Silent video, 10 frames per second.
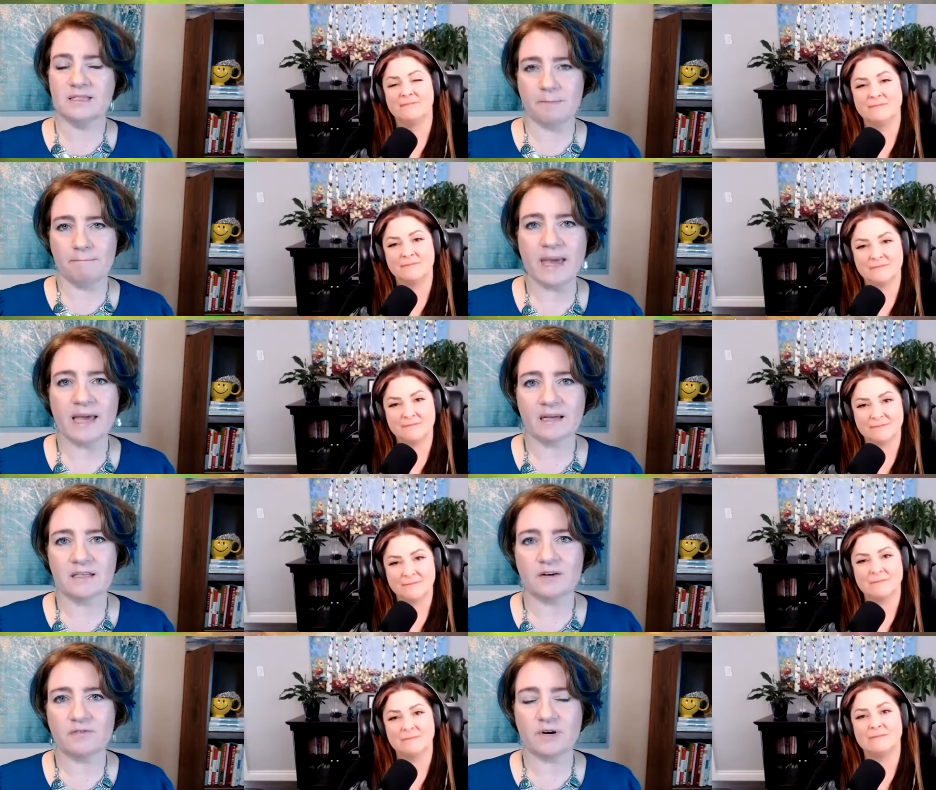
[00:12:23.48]
Speaker 1: to make a
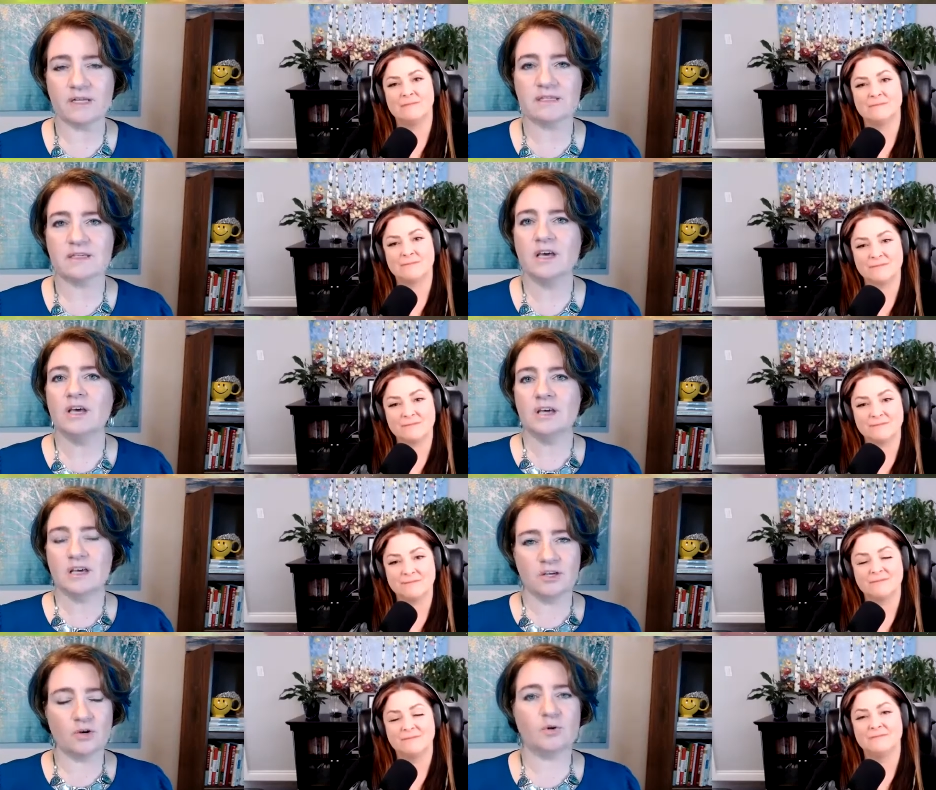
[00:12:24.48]
difference,
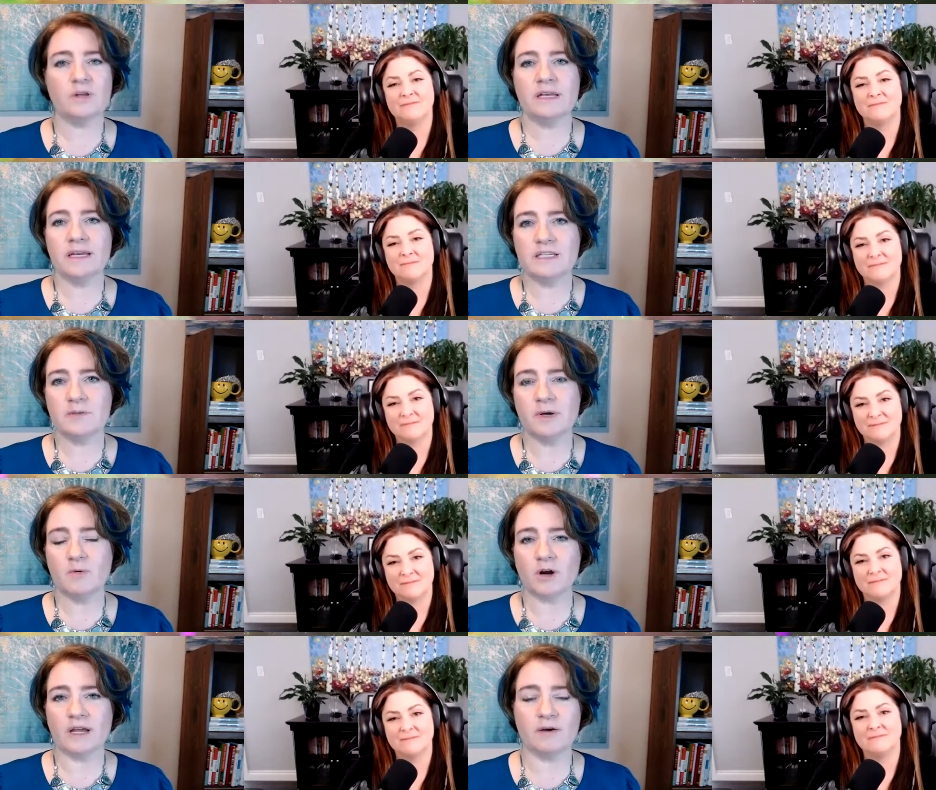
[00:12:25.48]
you really need to be
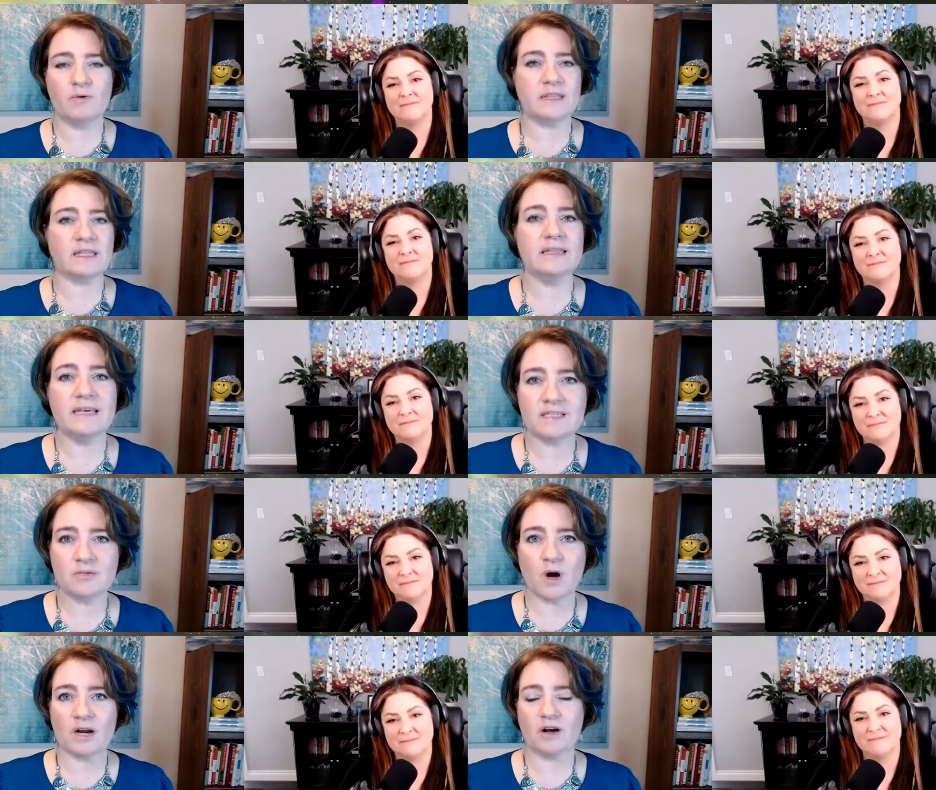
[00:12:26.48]
working with at least
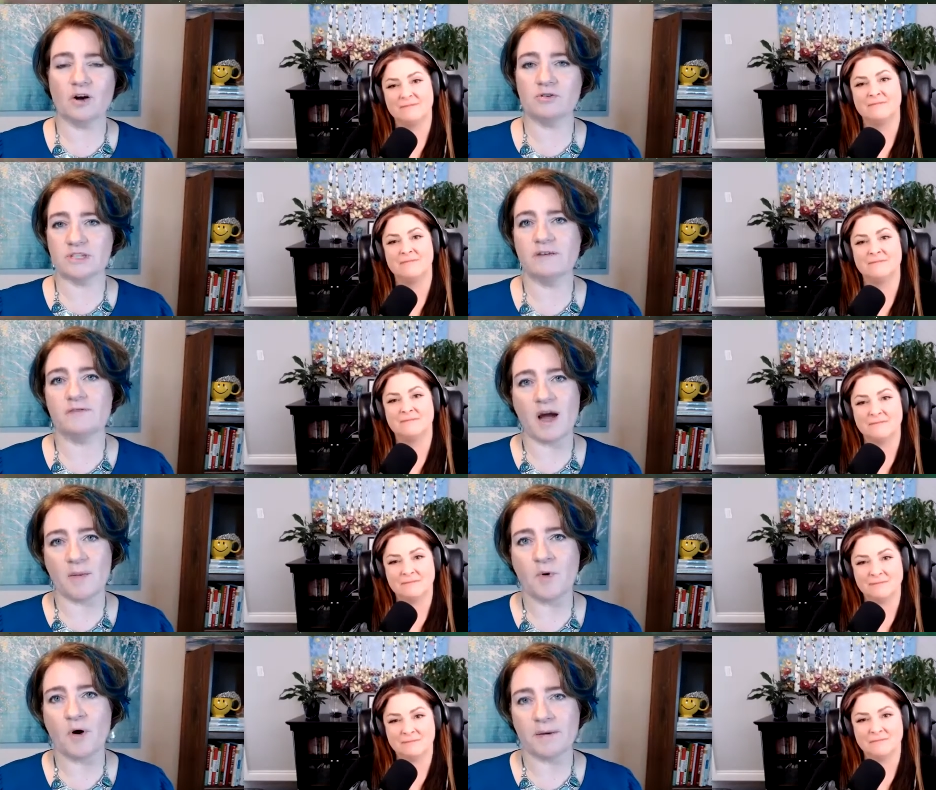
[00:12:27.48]
one coach, if not
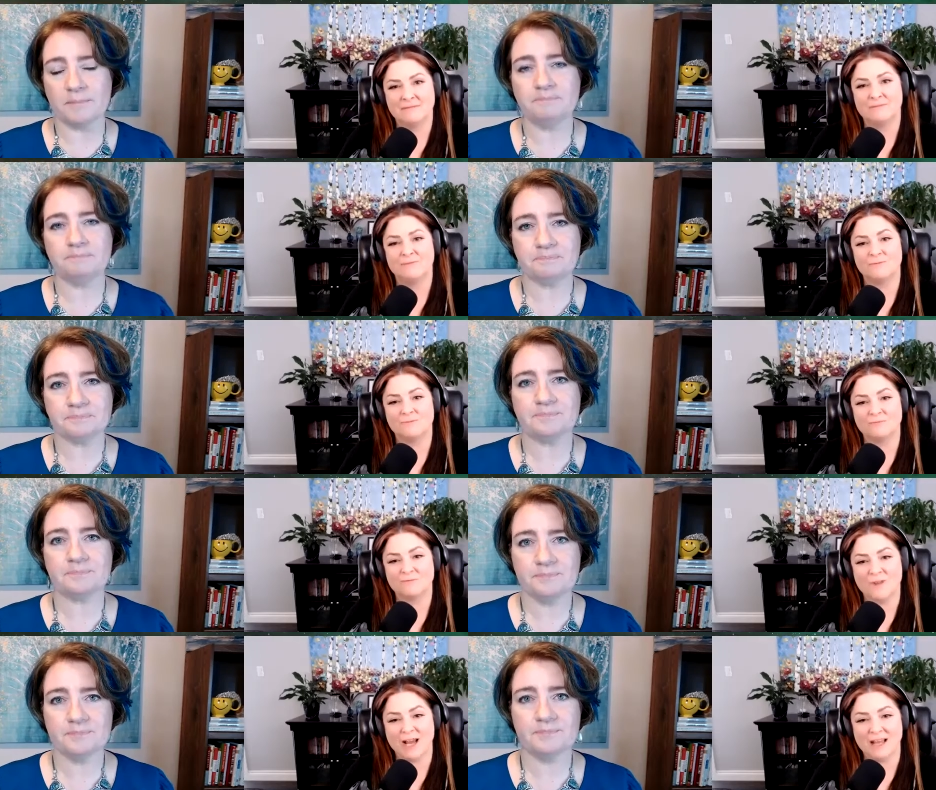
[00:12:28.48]
more.
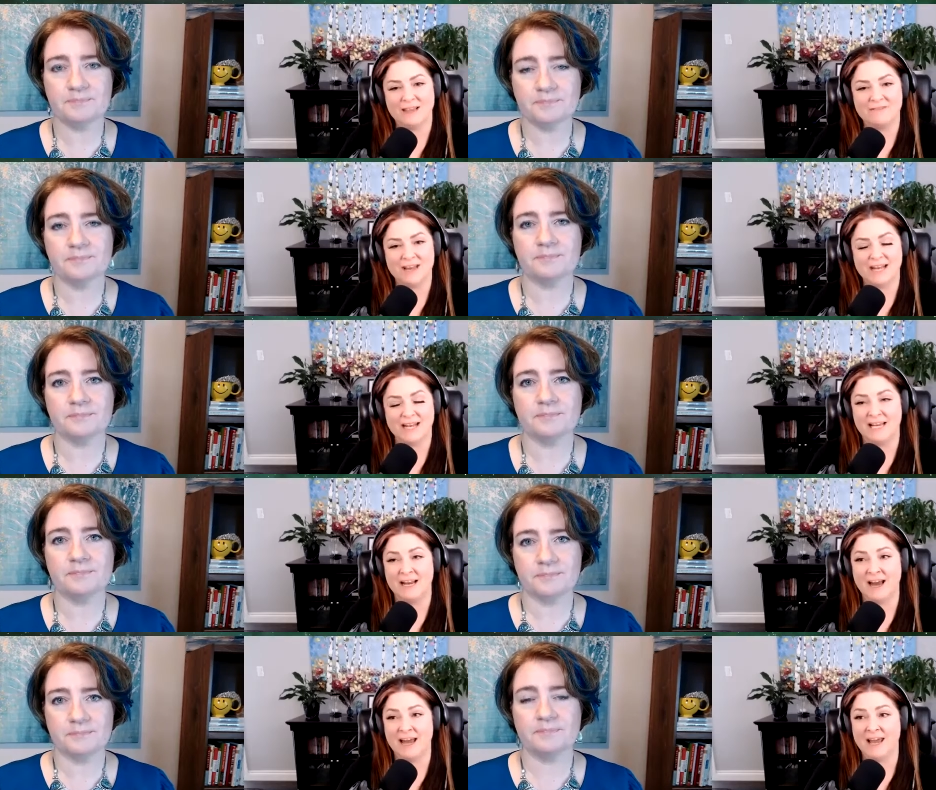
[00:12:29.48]
Speaker 2: I love that. And
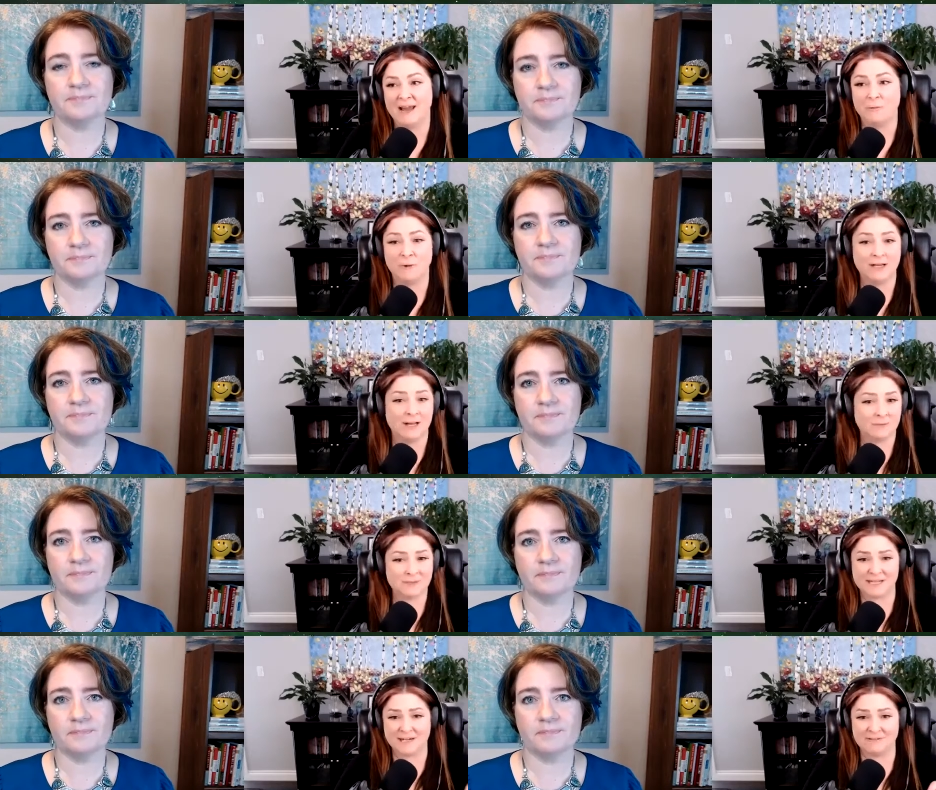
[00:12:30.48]
I
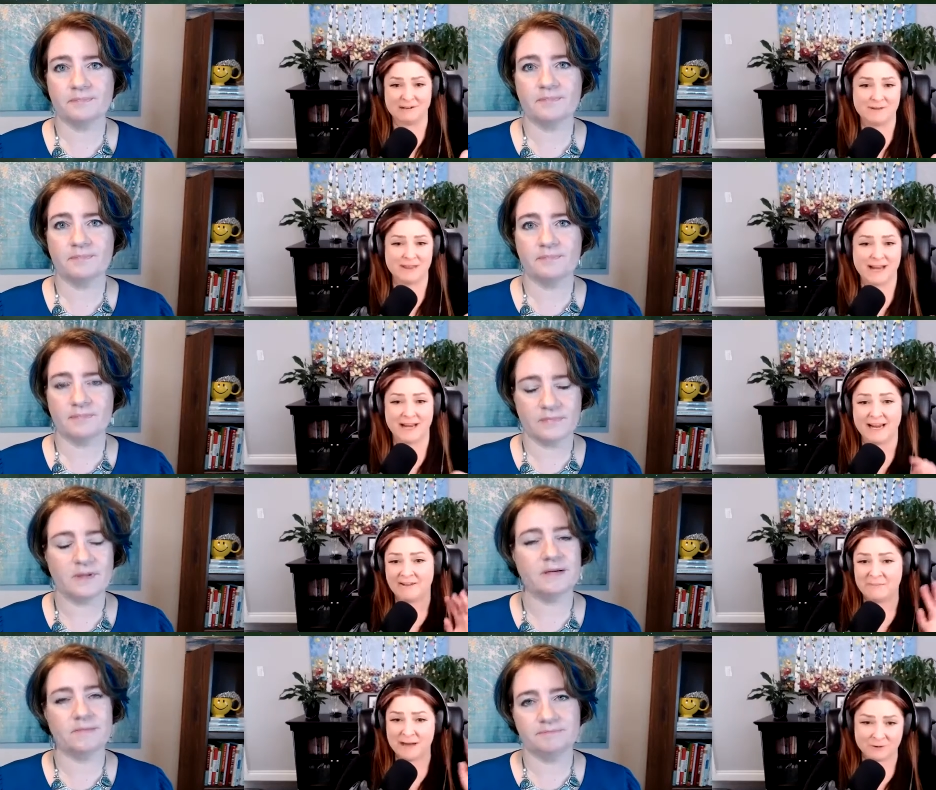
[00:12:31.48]
100% agree with that. I
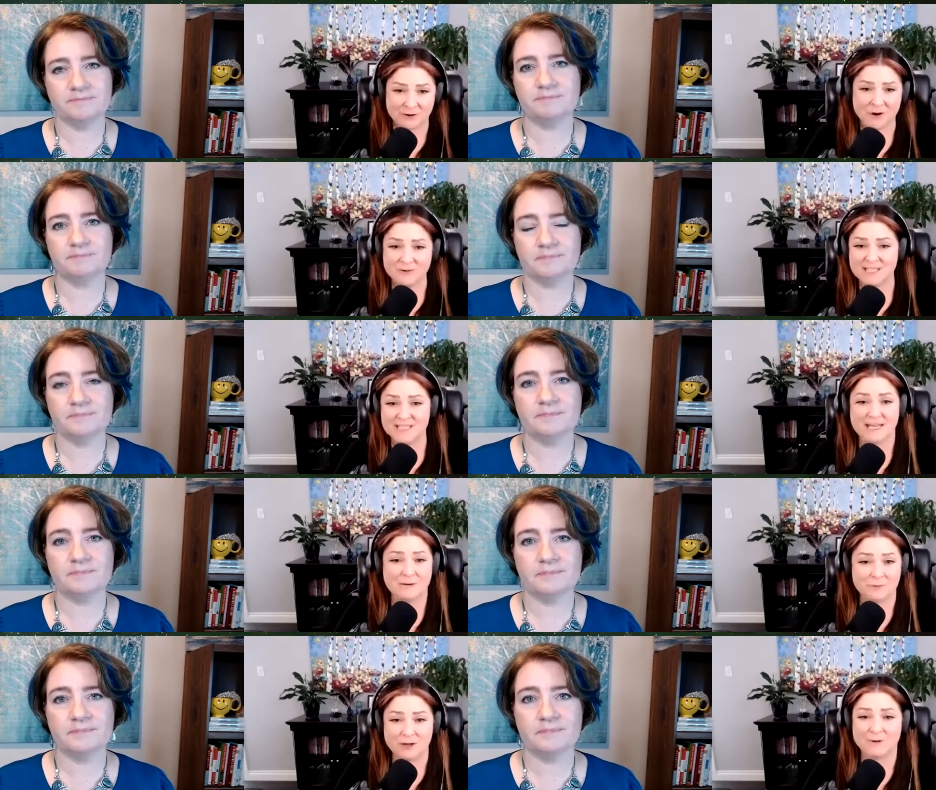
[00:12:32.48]
have my own coaches that I
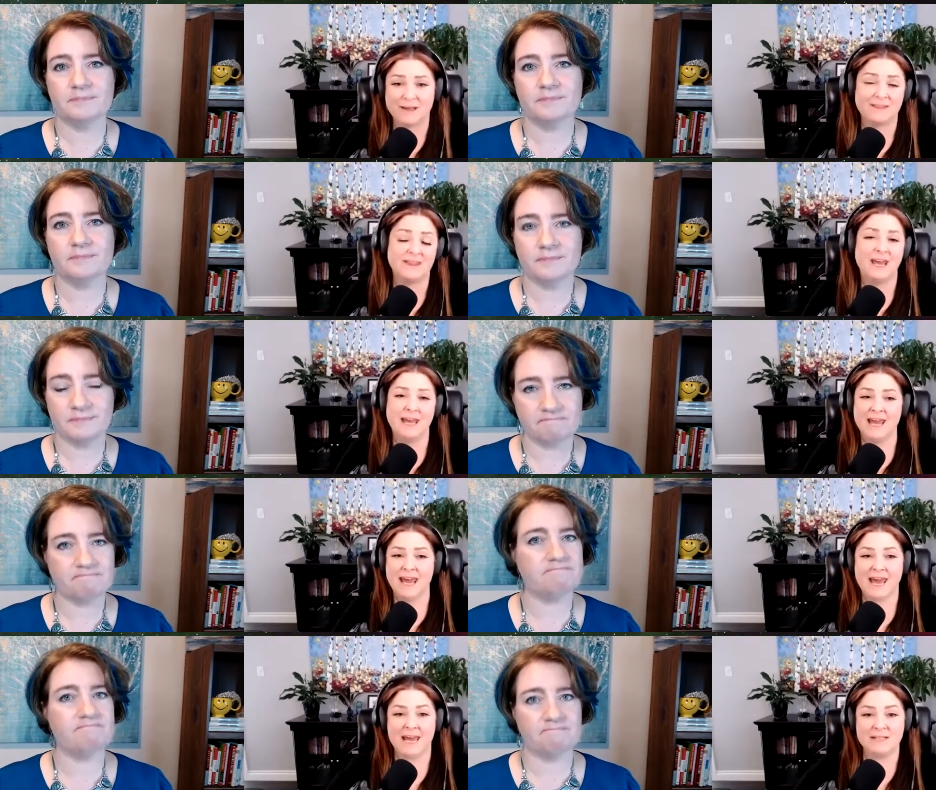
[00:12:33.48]
work with.
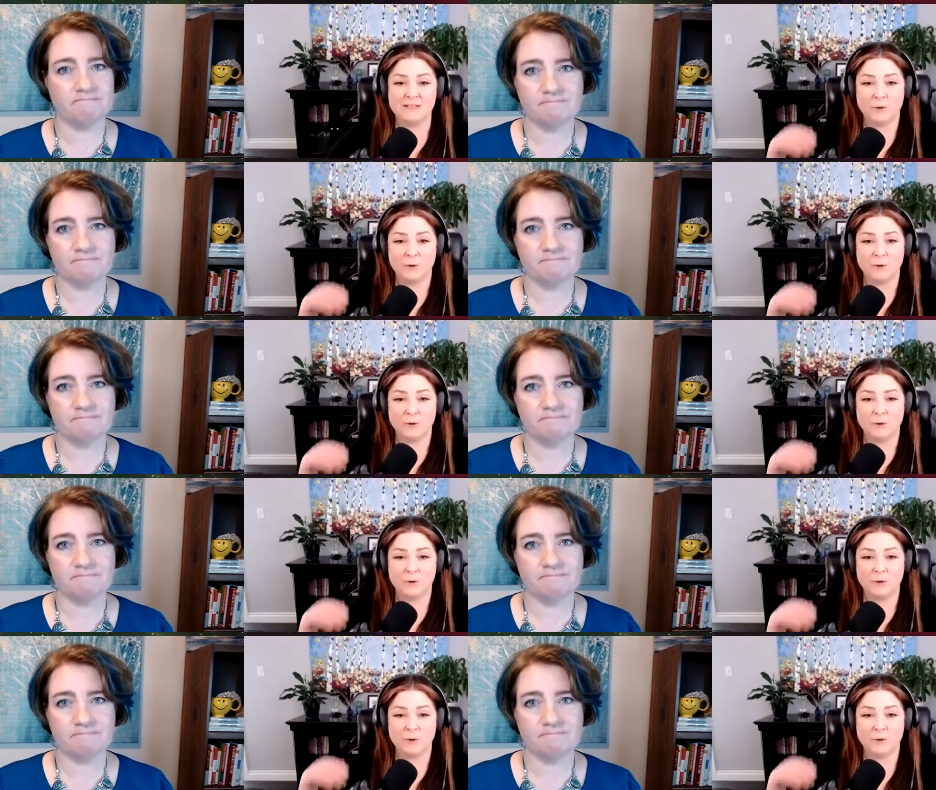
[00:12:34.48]
And